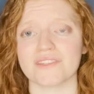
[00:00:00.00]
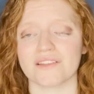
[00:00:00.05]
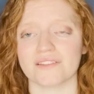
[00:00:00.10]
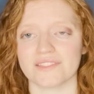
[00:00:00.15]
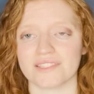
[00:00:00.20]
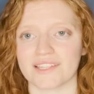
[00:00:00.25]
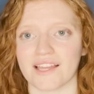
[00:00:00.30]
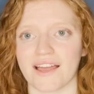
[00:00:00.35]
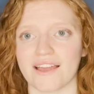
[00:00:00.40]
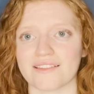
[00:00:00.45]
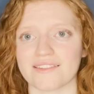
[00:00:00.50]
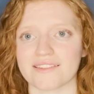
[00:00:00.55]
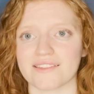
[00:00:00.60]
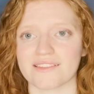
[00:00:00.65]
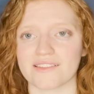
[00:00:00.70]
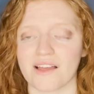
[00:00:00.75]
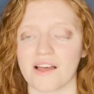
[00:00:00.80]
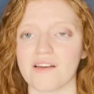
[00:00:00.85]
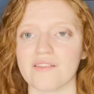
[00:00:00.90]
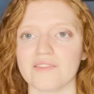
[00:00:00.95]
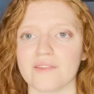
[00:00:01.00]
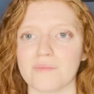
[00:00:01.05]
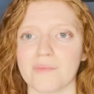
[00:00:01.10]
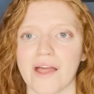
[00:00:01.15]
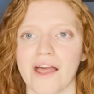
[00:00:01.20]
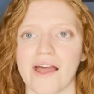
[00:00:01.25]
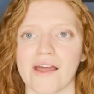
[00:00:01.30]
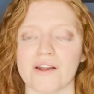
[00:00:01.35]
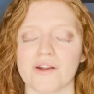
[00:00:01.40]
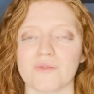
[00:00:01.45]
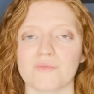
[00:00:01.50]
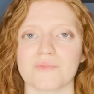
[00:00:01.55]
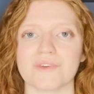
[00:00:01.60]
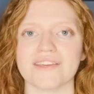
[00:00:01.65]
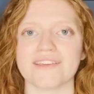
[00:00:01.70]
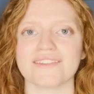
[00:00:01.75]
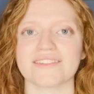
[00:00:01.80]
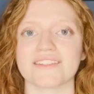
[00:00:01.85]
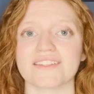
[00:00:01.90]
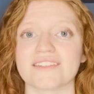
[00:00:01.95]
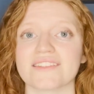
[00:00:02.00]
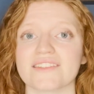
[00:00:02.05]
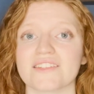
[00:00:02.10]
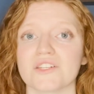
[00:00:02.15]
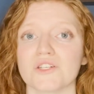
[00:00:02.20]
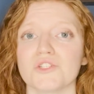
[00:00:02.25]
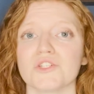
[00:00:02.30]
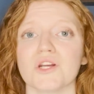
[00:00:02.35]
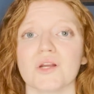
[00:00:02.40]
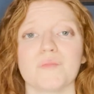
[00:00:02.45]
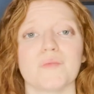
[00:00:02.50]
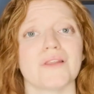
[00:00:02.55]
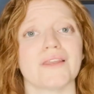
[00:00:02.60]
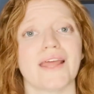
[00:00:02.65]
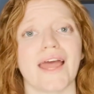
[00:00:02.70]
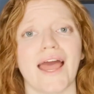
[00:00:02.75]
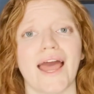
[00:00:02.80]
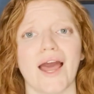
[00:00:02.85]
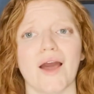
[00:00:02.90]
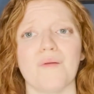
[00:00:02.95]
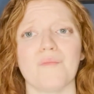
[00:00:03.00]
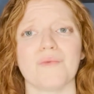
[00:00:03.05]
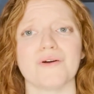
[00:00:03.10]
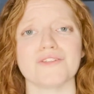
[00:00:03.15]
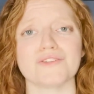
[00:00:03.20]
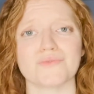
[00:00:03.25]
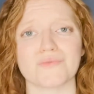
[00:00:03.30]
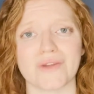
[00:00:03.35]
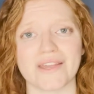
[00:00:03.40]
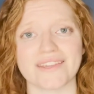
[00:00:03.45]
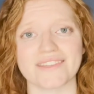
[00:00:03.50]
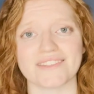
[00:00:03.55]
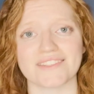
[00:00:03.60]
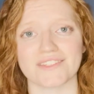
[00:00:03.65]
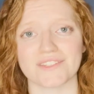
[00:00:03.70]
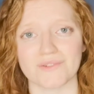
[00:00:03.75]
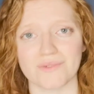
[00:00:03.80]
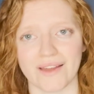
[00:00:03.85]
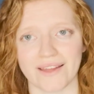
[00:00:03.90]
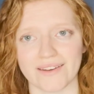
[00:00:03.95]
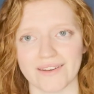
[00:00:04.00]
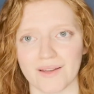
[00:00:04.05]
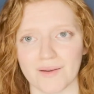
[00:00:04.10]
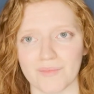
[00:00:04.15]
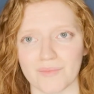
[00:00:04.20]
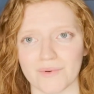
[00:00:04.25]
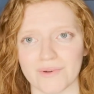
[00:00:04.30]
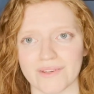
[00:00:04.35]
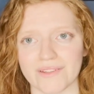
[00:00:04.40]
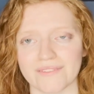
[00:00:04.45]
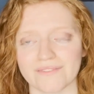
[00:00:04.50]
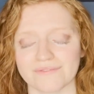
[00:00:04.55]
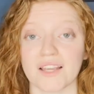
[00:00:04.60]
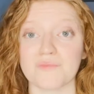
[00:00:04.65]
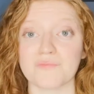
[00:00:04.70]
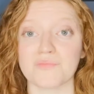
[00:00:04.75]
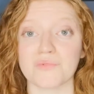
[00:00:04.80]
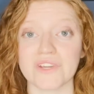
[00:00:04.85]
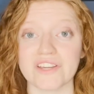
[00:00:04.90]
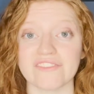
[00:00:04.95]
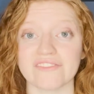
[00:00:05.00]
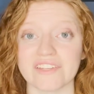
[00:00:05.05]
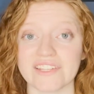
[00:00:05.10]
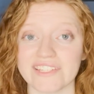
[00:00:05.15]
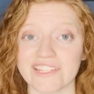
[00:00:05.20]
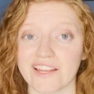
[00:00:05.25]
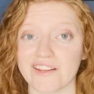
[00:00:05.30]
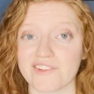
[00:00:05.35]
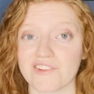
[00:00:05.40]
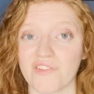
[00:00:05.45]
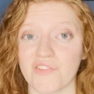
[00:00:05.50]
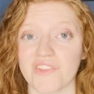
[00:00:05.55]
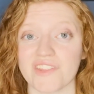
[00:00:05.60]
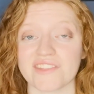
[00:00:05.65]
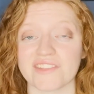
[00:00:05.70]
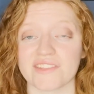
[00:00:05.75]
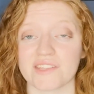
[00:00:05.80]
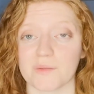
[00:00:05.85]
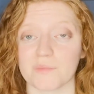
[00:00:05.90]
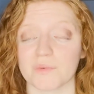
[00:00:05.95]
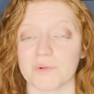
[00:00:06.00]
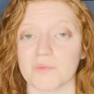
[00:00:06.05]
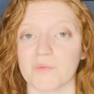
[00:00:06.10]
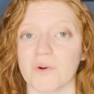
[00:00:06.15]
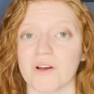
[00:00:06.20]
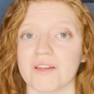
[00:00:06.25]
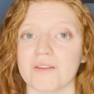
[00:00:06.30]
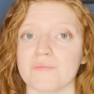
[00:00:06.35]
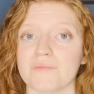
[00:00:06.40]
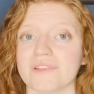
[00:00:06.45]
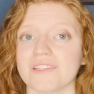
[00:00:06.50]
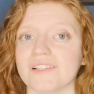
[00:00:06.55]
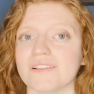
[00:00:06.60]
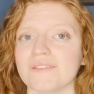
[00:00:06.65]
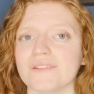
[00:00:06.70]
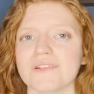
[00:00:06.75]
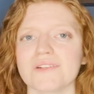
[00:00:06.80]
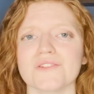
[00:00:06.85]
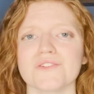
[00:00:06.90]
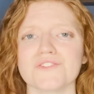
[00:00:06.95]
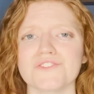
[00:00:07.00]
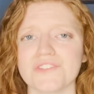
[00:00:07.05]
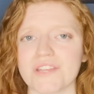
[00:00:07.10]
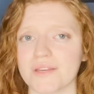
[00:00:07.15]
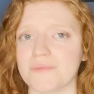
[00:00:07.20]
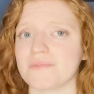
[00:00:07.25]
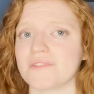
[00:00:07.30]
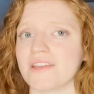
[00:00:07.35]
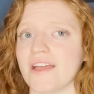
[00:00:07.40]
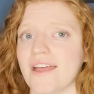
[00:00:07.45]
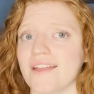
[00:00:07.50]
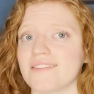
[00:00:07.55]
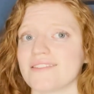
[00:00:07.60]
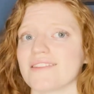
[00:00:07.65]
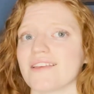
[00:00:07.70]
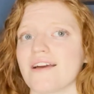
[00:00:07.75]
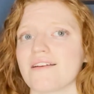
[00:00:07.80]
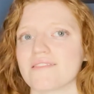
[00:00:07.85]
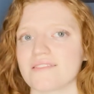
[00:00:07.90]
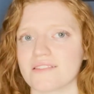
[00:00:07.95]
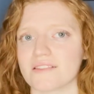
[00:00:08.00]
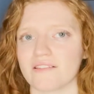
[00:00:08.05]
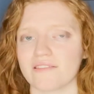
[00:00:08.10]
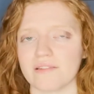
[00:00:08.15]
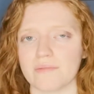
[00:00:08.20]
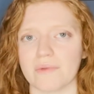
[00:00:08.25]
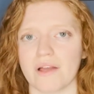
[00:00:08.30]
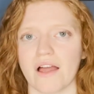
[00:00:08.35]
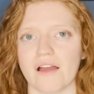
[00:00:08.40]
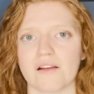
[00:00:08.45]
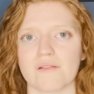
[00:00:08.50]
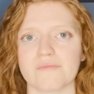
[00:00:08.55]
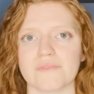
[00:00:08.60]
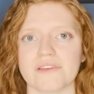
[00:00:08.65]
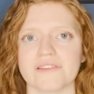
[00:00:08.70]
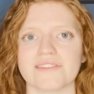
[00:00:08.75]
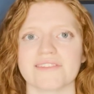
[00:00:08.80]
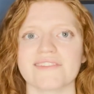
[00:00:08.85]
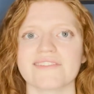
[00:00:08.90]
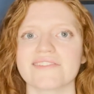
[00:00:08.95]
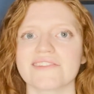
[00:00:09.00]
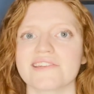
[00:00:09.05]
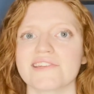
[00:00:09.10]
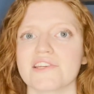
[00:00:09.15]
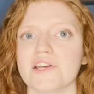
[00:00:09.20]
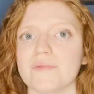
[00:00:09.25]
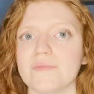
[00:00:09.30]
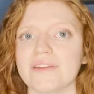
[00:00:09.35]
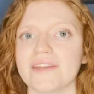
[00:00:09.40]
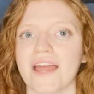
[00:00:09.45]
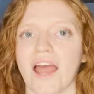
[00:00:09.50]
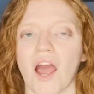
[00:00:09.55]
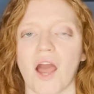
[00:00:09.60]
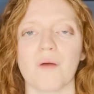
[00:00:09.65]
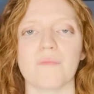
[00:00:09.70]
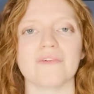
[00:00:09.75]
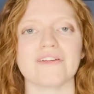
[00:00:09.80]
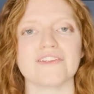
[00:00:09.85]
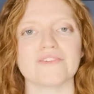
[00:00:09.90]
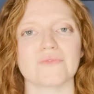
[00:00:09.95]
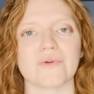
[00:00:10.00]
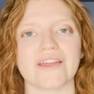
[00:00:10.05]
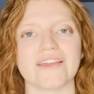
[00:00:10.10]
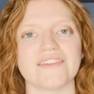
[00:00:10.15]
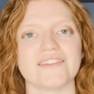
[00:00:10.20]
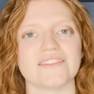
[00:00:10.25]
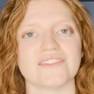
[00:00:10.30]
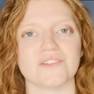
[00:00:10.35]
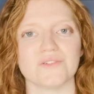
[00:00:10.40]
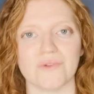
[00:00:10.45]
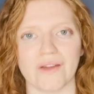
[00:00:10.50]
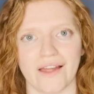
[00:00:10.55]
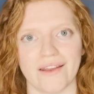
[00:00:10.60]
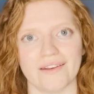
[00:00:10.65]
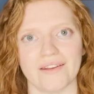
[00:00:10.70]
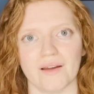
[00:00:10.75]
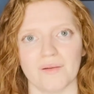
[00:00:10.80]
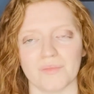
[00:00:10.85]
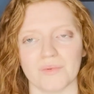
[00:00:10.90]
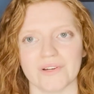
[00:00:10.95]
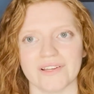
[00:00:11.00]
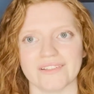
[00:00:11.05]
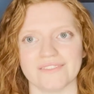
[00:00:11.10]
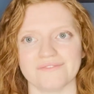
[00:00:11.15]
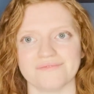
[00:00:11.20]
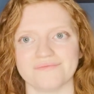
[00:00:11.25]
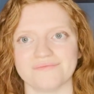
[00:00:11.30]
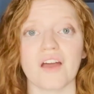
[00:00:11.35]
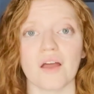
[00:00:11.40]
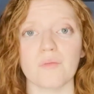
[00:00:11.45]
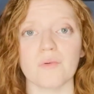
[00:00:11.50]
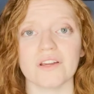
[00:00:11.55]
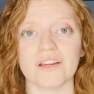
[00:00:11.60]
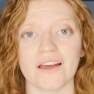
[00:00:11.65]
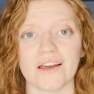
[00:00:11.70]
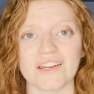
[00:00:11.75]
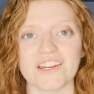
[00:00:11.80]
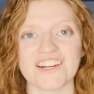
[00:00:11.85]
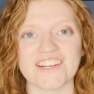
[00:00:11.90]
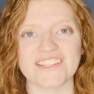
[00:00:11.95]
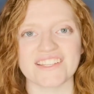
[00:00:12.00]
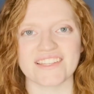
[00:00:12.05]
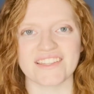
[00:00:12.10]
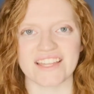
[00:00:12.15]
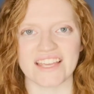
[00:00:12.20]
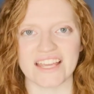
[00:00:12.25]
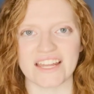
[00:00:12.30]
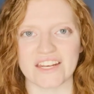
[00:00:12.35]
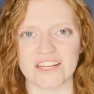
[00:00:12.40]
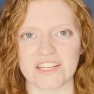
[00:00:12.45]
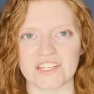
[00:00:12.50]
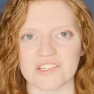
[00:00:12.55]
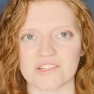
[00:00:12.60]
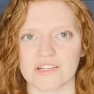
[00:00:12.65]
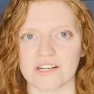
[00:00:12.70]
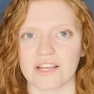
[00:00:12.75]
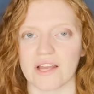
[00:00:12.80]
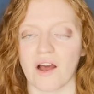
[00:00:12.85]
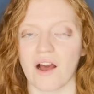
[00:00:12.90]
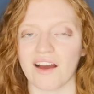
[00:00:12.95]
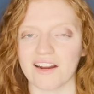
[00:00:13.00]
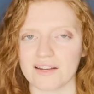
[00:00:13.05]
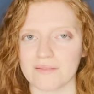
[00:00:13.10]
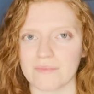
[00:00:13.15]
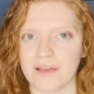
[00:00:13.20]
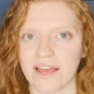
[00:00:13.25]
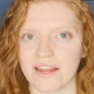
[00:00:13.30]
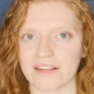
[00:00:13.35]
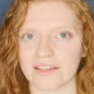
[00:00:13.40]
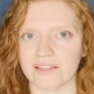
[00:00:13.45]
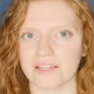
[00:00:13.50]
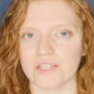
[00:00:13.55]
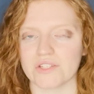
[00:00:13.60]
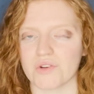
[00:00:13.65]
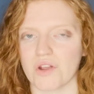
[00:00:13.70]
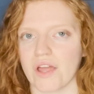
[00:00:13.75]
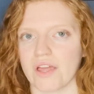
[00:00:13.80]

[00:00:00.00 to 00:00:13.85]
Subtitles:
and sizes of the pattern pieces determine how much waste you end up with. I briefly touched on this in number 1, but the literal shapes and sizes of the pattern pieces determine how much waste you end up with. Fabric cutters in the industry automatically try